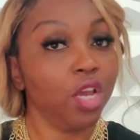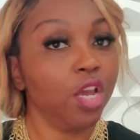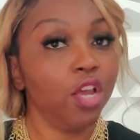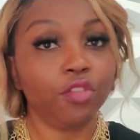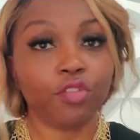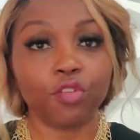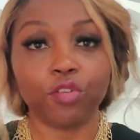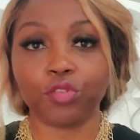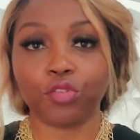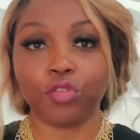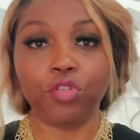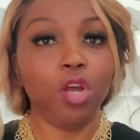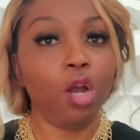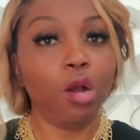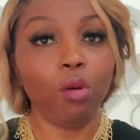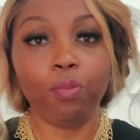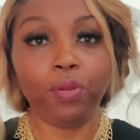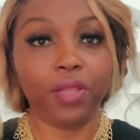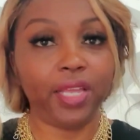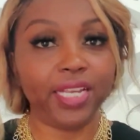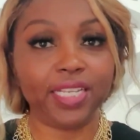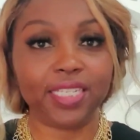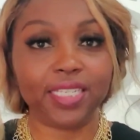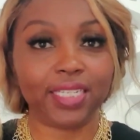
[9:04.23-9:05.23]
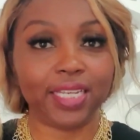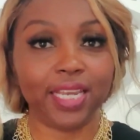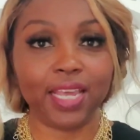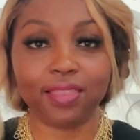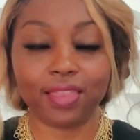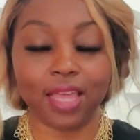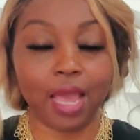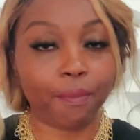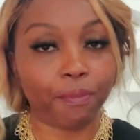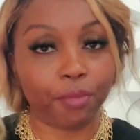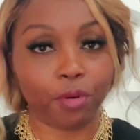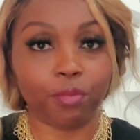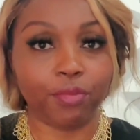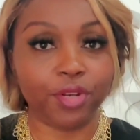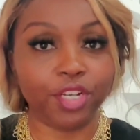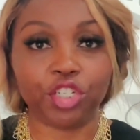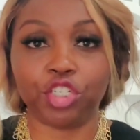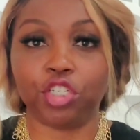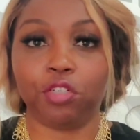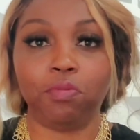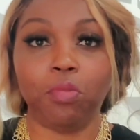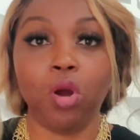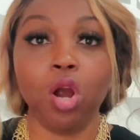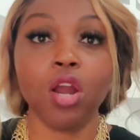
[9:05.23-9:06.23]
There's no place to get that
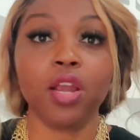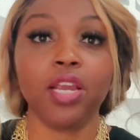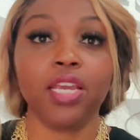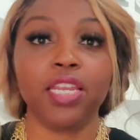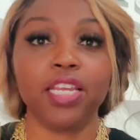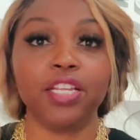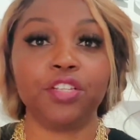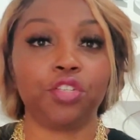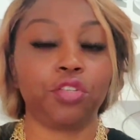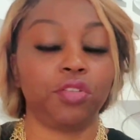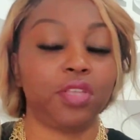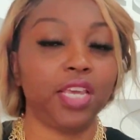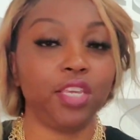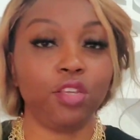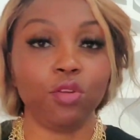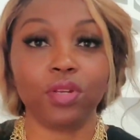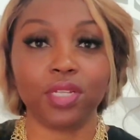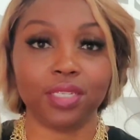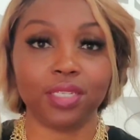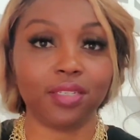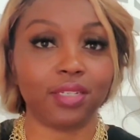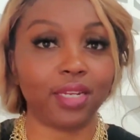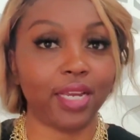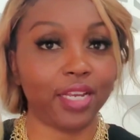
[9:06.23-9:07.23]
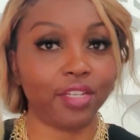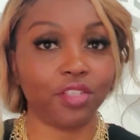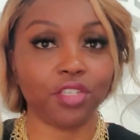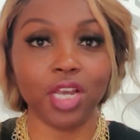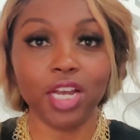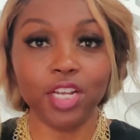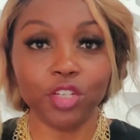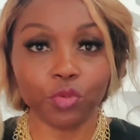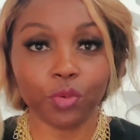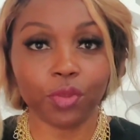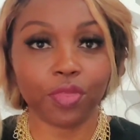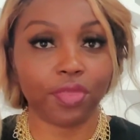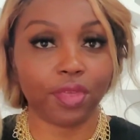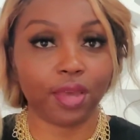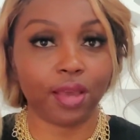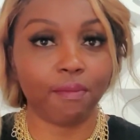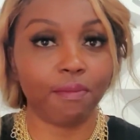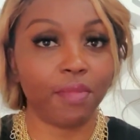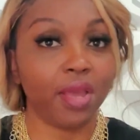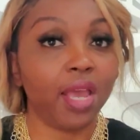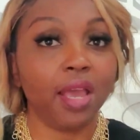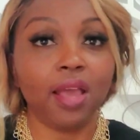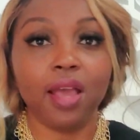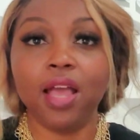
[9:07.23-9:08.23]
permission marketing so that you can stay in touch with them.
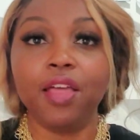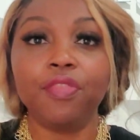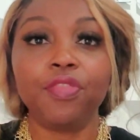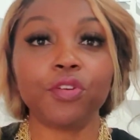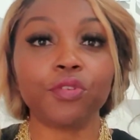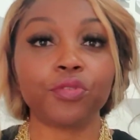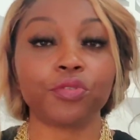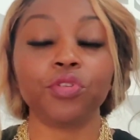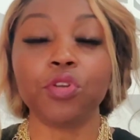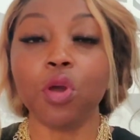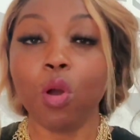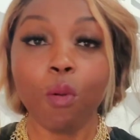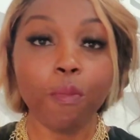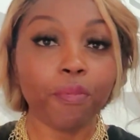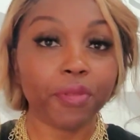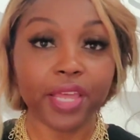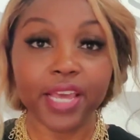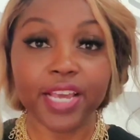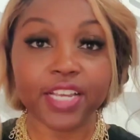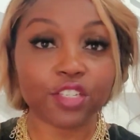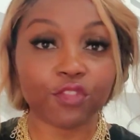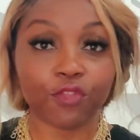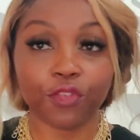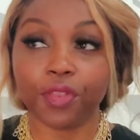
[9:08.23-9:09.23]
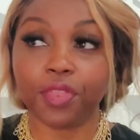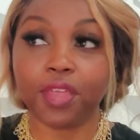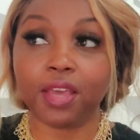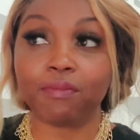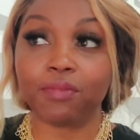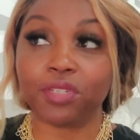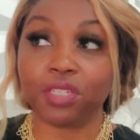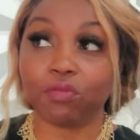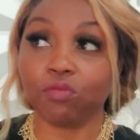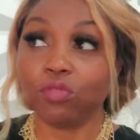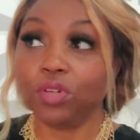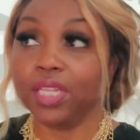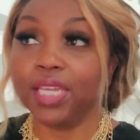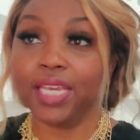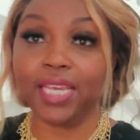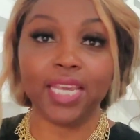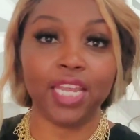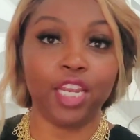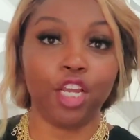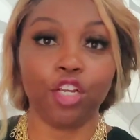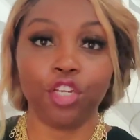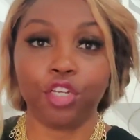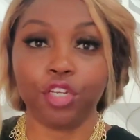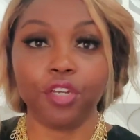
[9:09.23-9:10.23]
And there's no place for them to really get
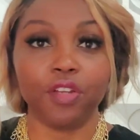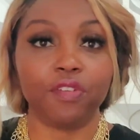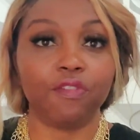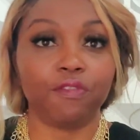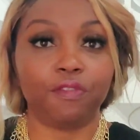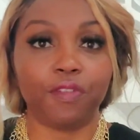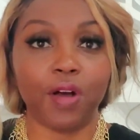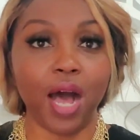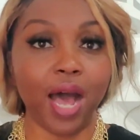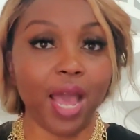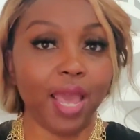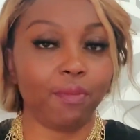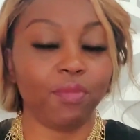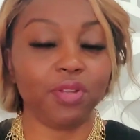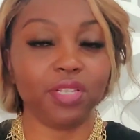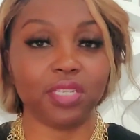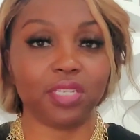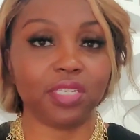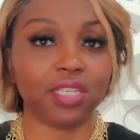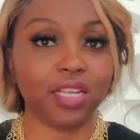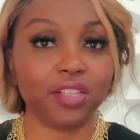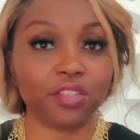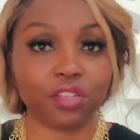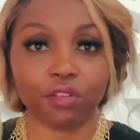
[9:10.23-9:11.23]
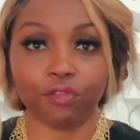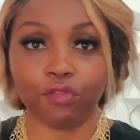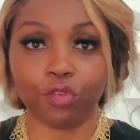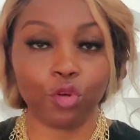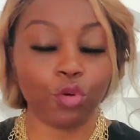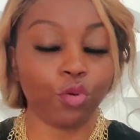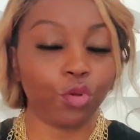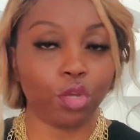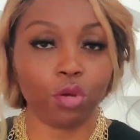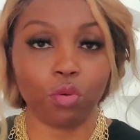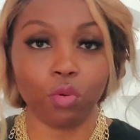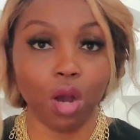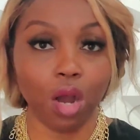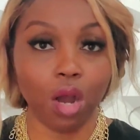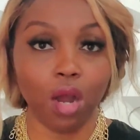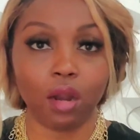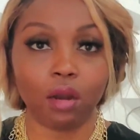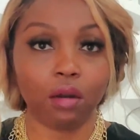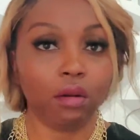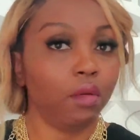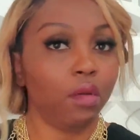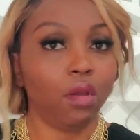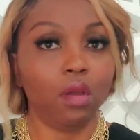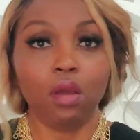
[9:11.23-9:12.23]
a good vibe and sense of who you are,
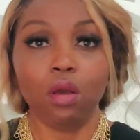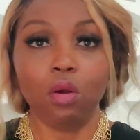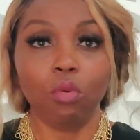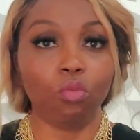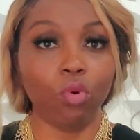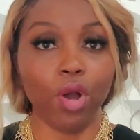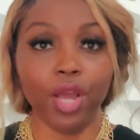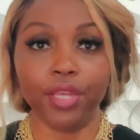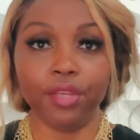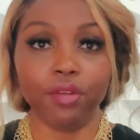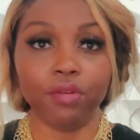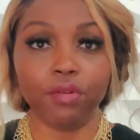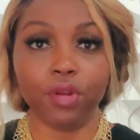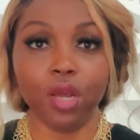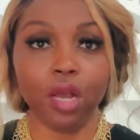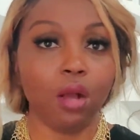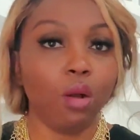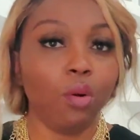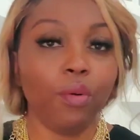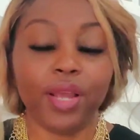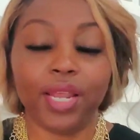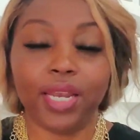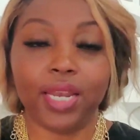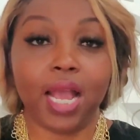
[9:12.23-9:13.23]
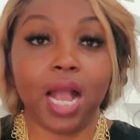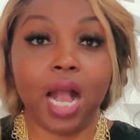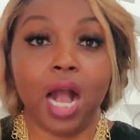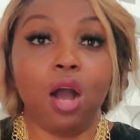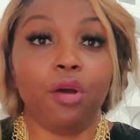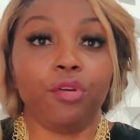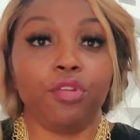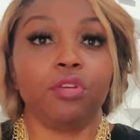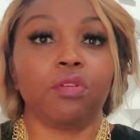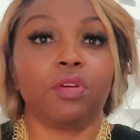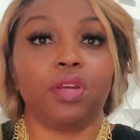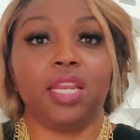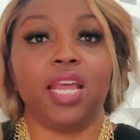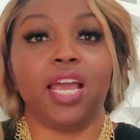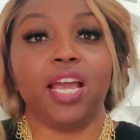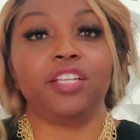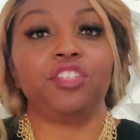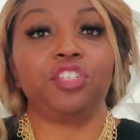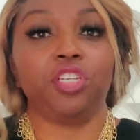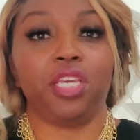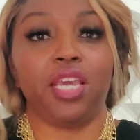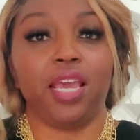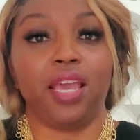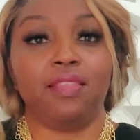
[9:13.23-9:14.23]
what you know, and how you can
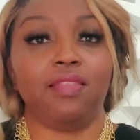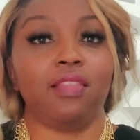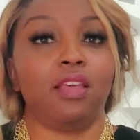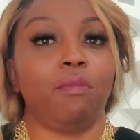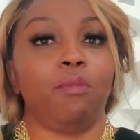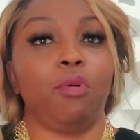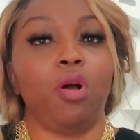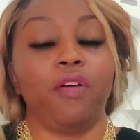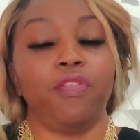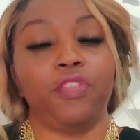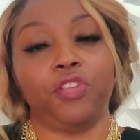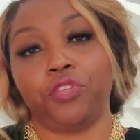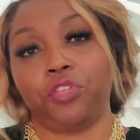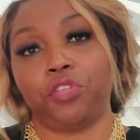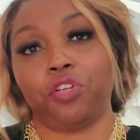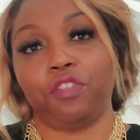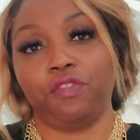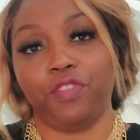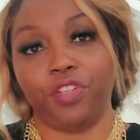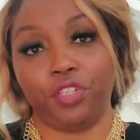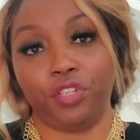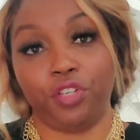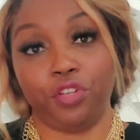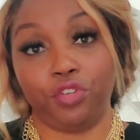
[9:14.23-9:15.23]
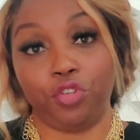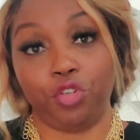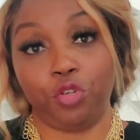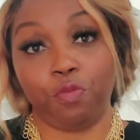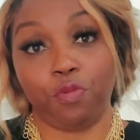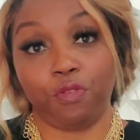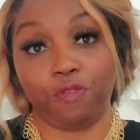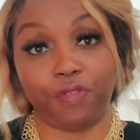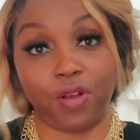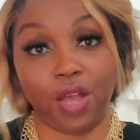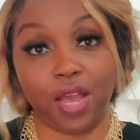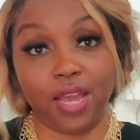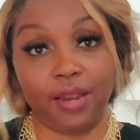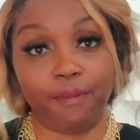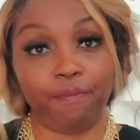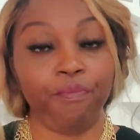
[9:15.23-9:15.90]
educate them on the services you provide.